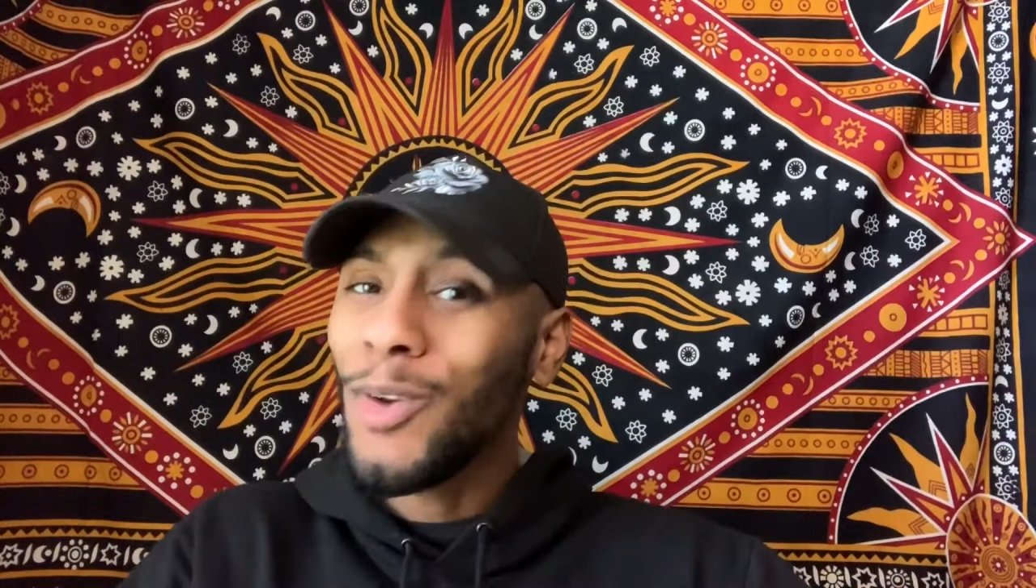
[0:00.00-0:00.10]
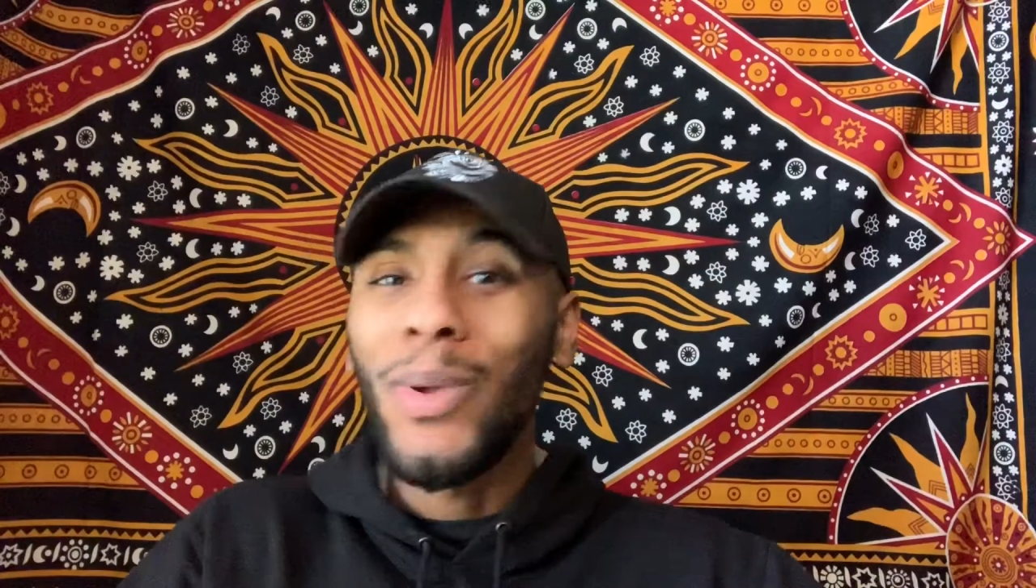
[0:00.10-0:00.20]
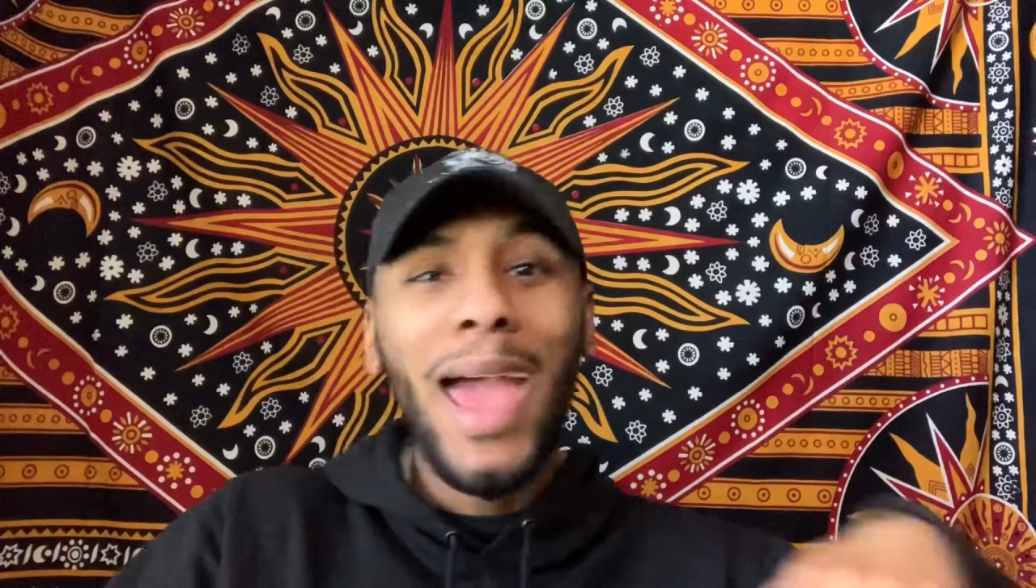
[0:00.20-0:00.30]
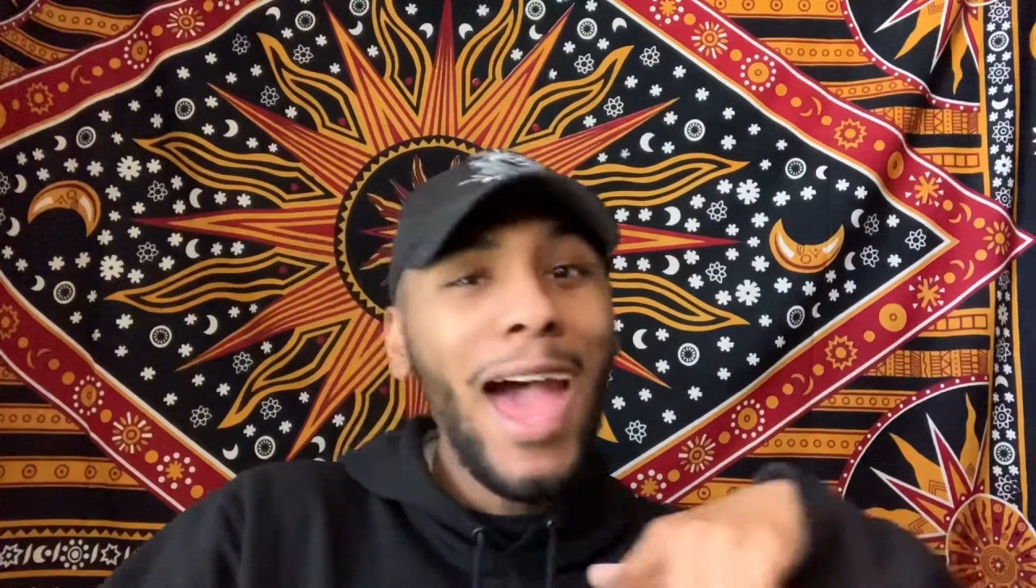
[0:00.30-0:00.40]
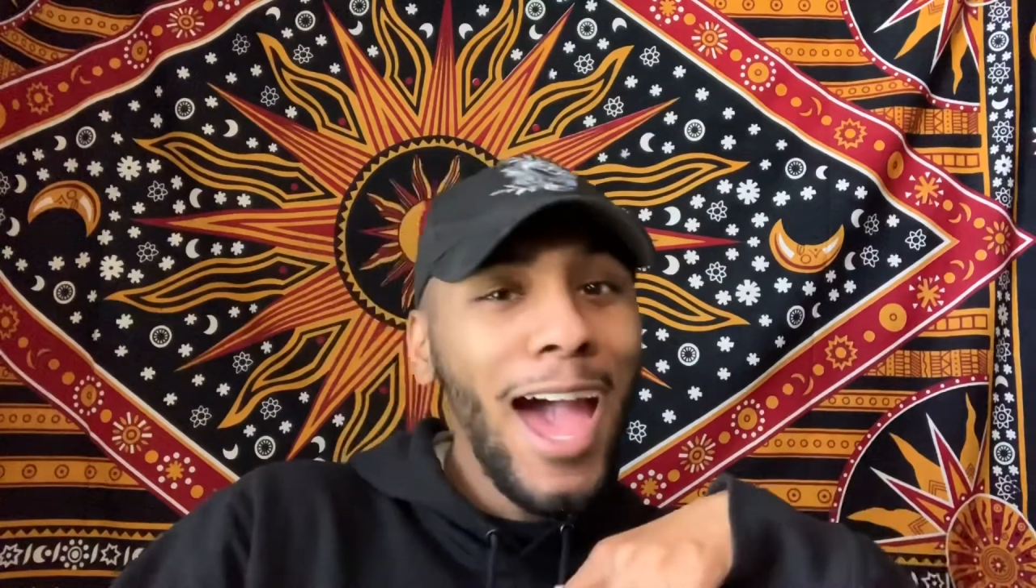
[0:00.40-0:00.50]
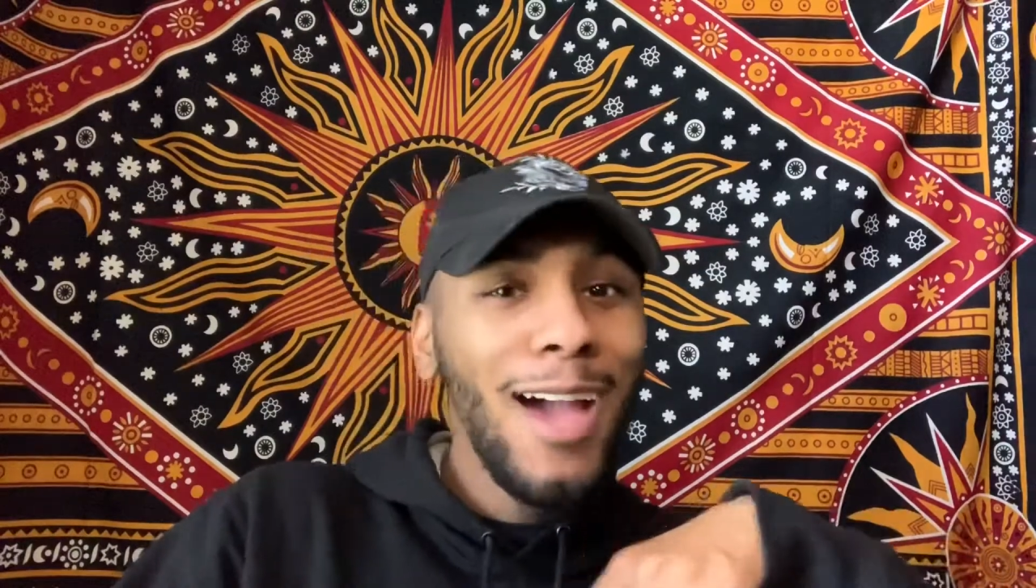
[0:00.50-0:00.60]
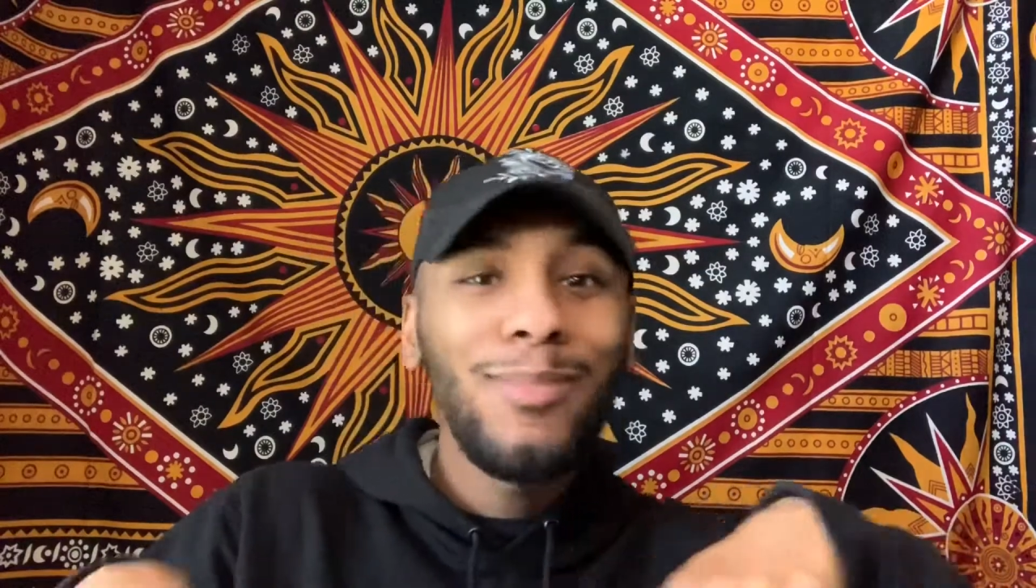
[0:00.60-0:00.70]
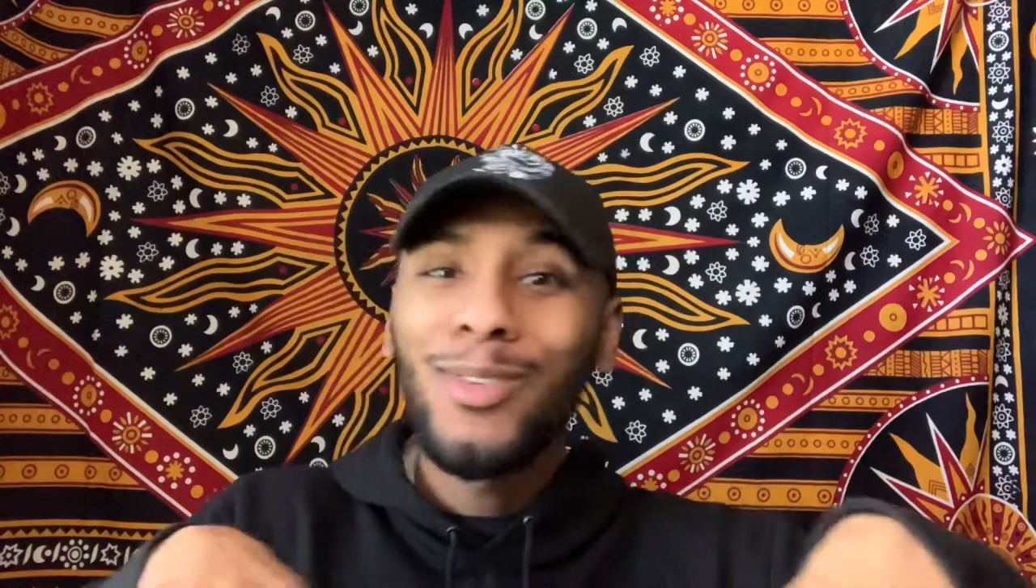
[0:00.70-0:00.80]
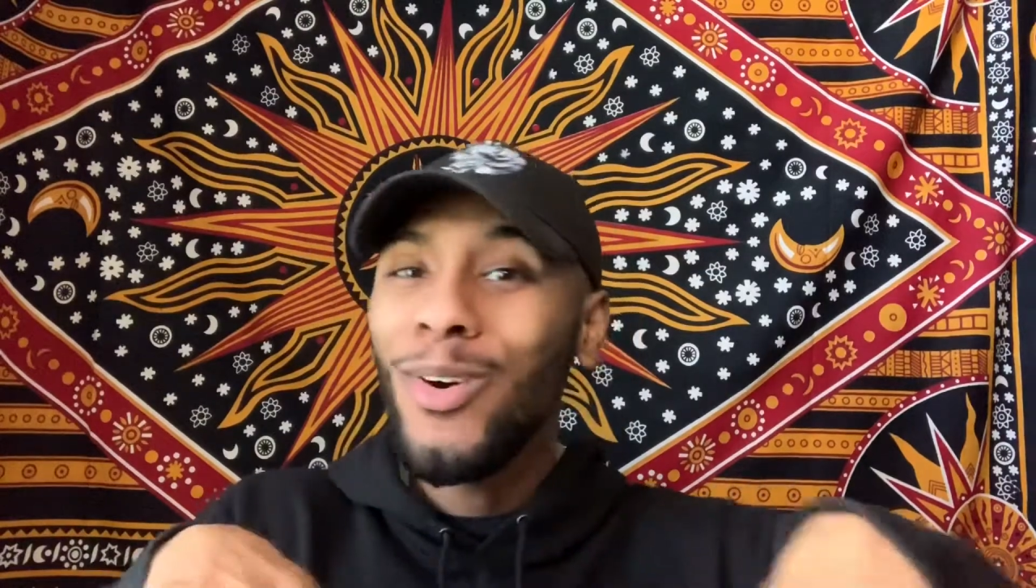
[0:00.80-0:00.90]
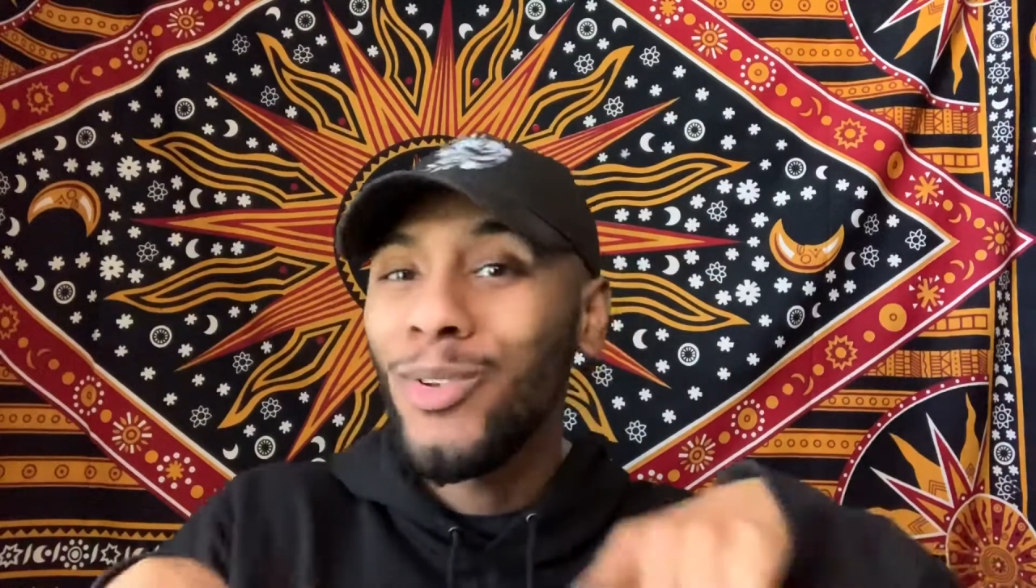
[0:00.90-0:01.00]
when
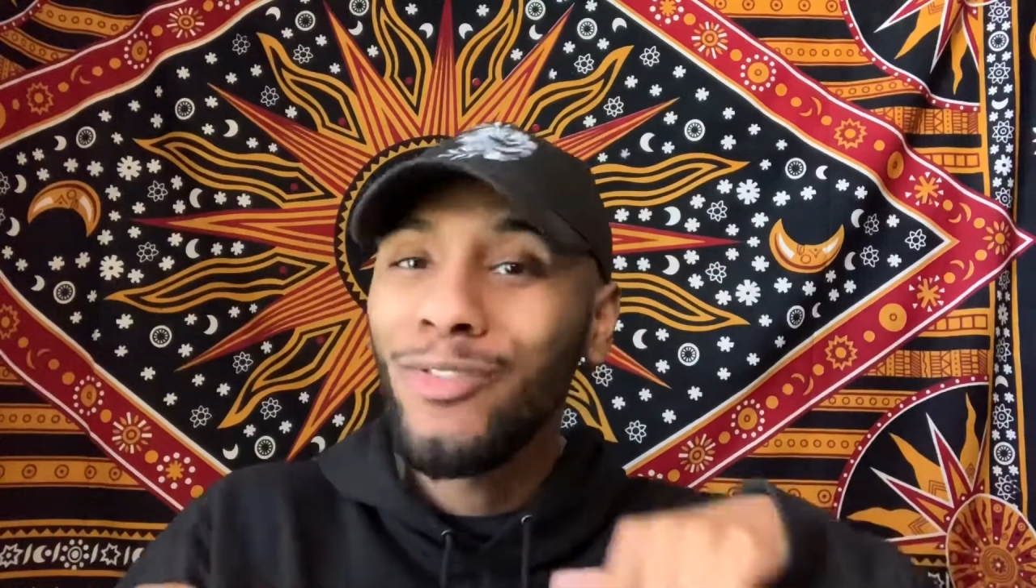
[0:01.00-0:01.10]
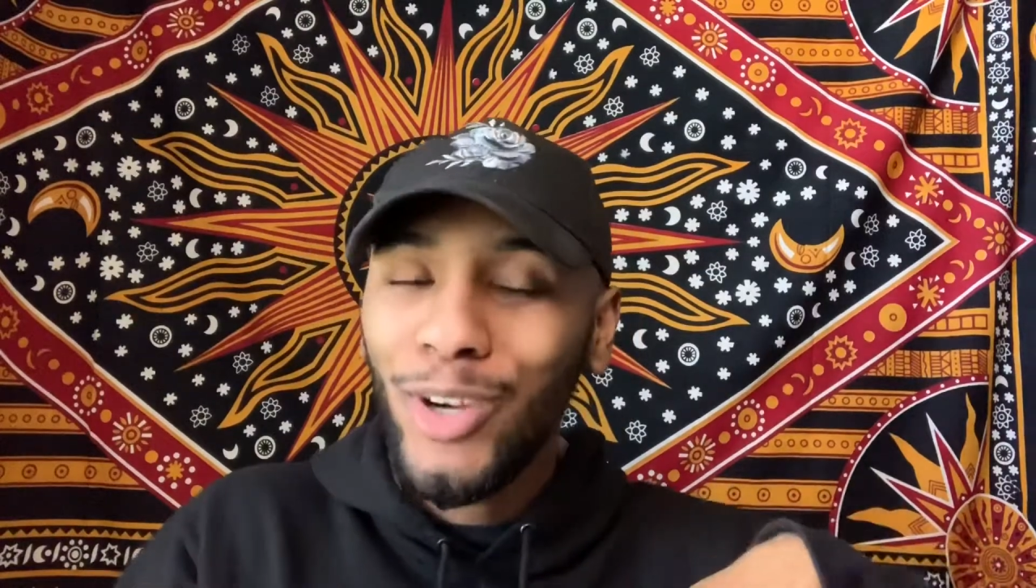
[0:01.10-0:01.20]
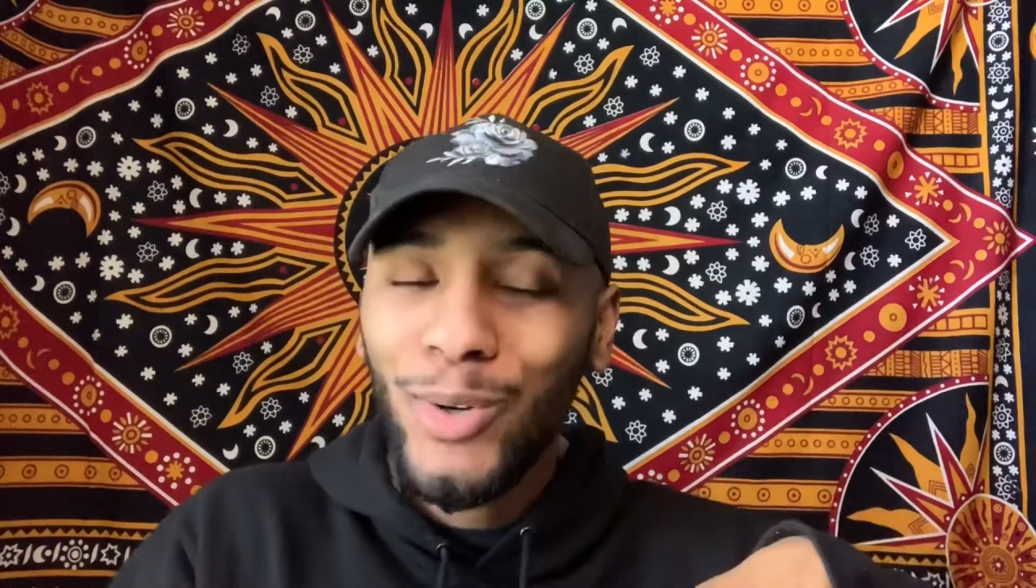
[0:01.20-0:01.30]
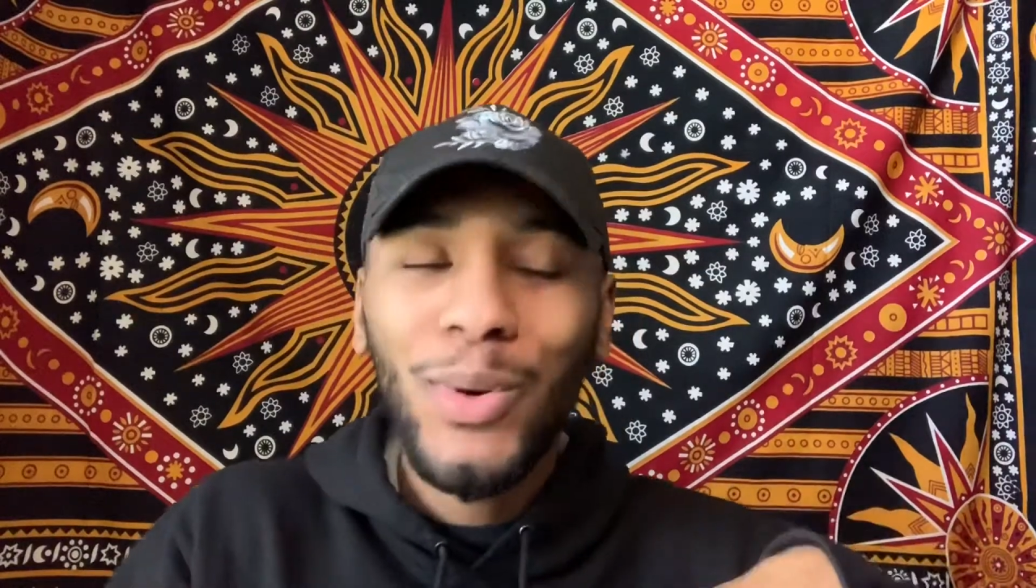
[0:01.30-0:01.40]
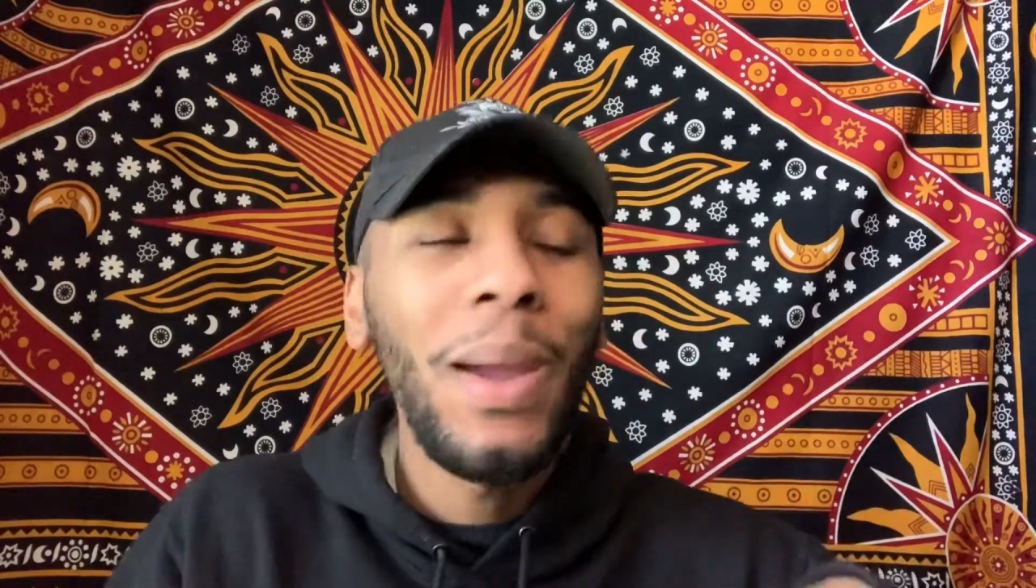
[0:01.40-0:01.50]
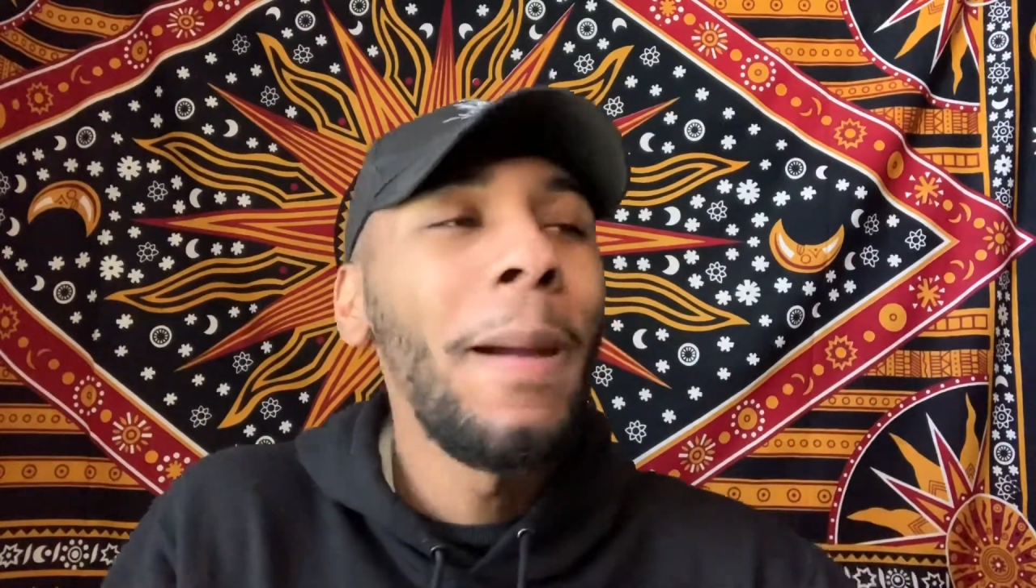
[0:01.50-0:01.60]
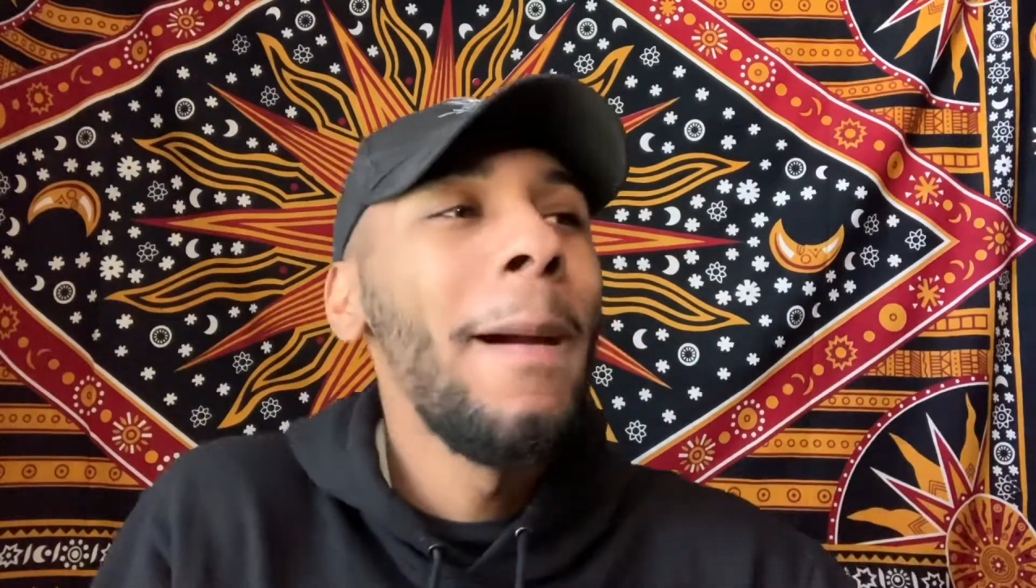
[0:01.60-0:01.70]
I'm, on the road.